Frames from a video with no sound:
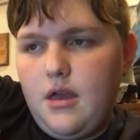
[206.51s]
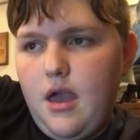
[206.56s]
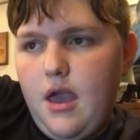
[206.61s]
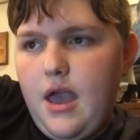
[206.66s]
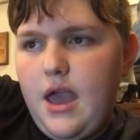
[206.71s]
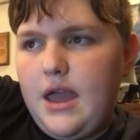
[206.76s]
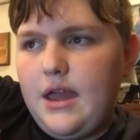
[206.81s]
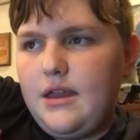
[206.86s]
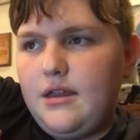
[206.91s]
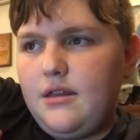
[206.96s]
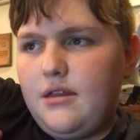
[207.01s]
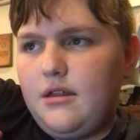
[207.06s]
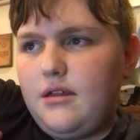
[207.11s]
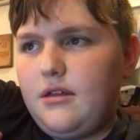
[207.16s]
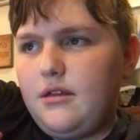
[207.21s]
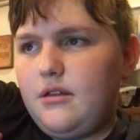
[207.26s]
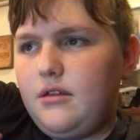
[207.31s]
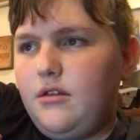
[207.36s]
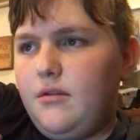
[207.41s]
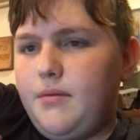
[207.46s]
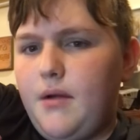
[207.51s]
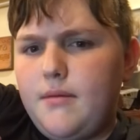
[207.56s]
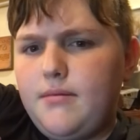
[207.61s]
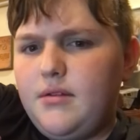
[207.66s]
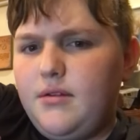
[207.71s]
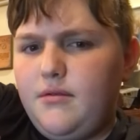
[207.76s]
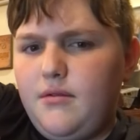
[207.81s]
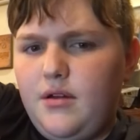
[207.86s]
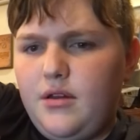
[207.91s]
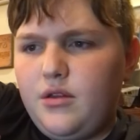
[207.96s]
And you're probably
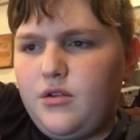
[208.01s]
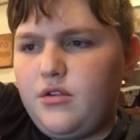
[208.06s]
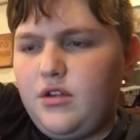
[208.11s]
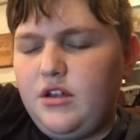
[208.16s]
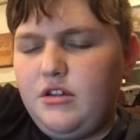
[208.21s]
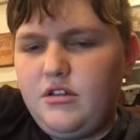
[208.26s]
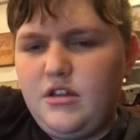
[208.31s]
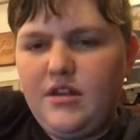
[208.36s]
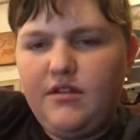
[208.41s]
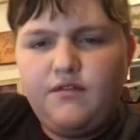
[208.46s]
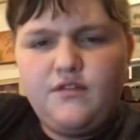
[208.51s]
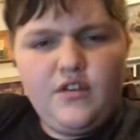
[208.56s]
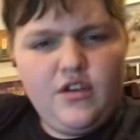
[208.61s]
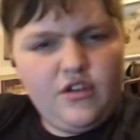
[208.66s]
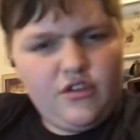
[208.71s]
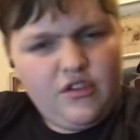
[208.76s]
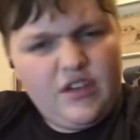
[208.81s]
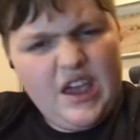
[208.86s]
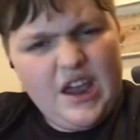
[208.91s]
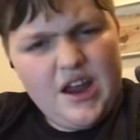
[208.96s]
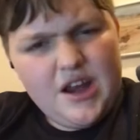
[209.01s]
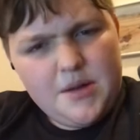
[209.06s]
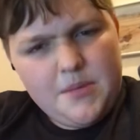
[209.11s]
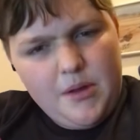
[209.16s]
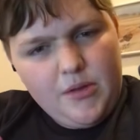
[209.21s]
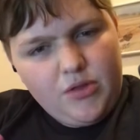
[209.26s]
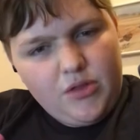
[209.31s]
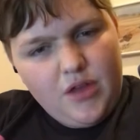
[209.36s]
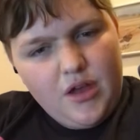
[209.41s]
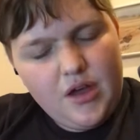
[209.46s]
wondering if you're scared
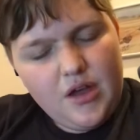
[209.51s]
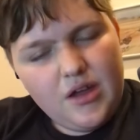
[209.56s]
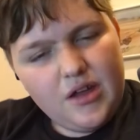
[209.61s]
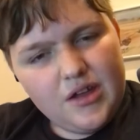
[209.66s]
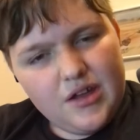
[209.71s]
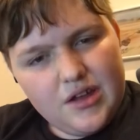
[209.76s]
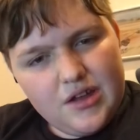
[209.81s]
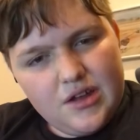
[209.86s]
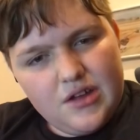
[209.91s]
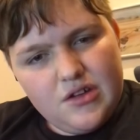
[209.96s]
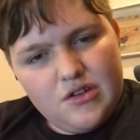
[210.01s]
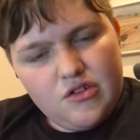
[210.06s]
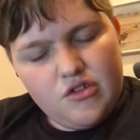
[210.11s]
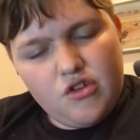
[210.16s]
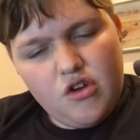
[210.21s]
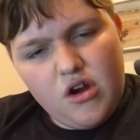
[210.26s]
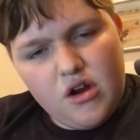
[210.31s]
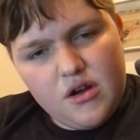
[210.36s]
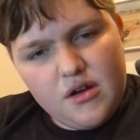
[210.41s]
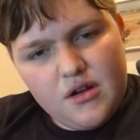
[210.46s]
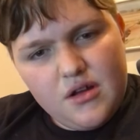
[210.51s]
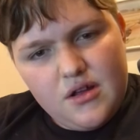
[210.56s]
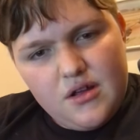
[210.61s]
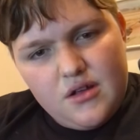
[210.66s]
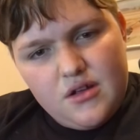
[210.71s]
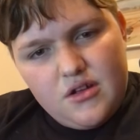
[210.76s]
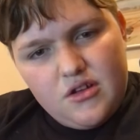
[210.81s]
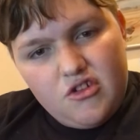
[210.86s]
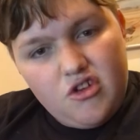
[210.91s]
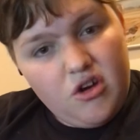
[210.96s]
about the
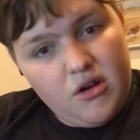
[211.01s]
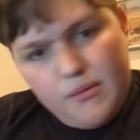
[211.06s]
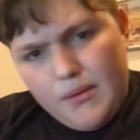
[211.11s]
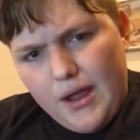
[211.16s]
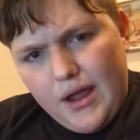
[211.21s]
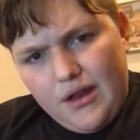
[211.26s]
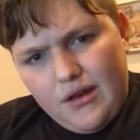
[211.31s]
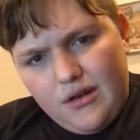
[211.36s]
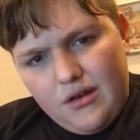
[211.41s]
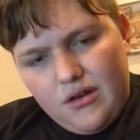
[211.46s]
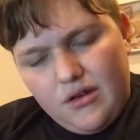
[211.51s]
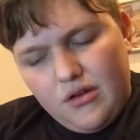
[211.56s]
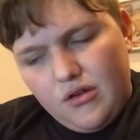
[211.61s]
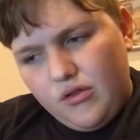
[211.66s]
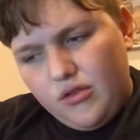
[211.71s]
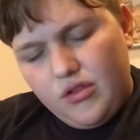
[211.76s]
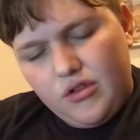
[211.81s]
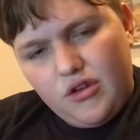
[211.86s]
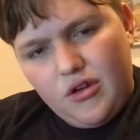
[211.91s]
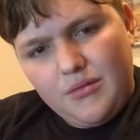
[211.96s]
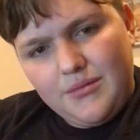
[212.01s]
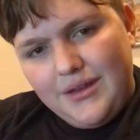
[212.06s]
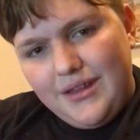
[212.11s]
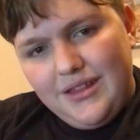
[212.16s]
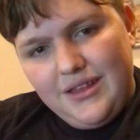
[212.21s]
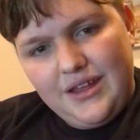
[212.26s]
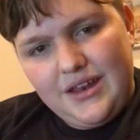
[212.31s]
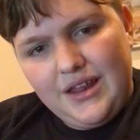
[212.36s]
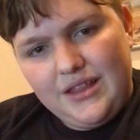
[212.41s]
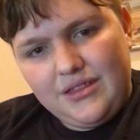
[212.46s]
Charman or the
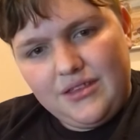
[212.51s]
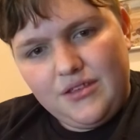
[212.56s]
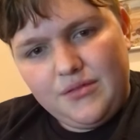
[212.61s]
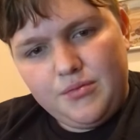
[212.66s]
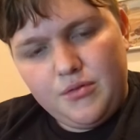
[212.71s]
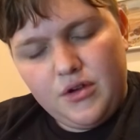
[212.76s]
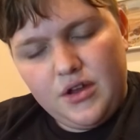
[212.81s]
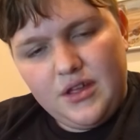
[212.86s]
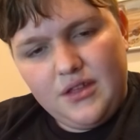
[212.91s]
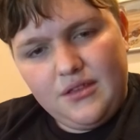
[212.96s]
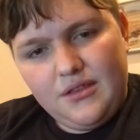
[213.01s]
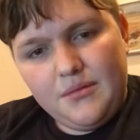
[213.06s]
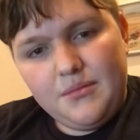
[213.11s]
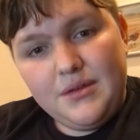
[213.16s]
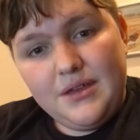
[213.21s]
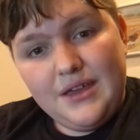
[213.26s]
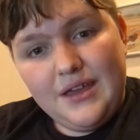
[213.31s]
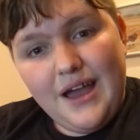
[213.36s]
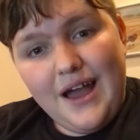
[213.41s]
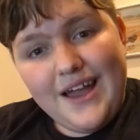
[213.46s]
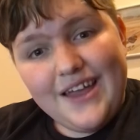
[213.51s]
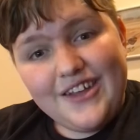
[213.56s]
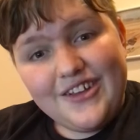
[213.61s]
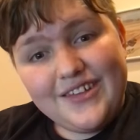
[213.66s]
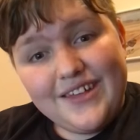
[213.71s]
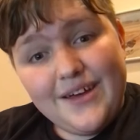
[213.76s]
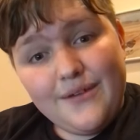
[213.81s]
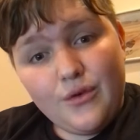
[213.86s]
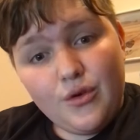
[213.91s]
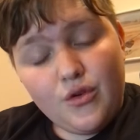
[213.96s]
Charmeleon at this point to be higher
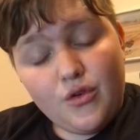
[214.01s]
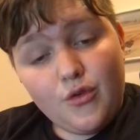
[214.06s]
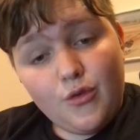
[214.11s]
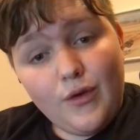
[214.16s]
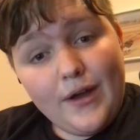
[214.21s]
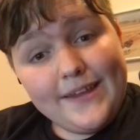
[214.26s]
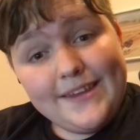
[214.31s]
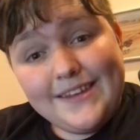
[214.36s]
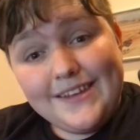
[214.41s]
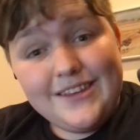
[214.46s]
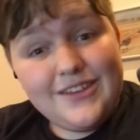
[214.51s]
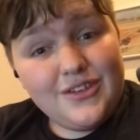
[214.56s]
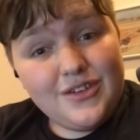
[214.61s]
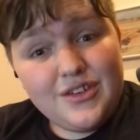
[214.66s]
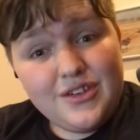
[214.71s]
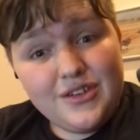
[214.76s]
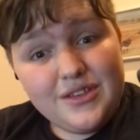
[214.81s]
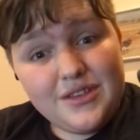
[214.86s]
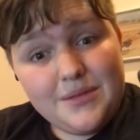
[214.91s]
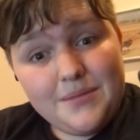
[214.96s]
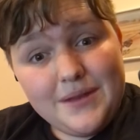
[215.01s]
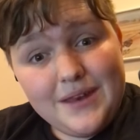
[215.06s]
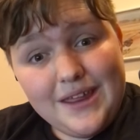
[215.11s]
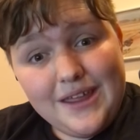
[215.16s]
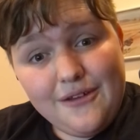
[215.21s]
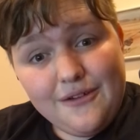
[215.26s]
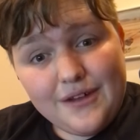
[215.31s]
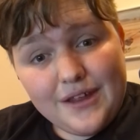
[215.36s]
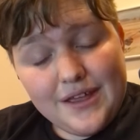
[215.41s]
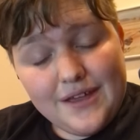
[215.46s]
leveled. Why didn't you use the
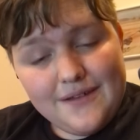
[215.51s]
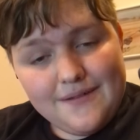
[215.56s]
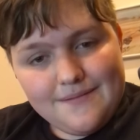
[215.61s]
Baneri?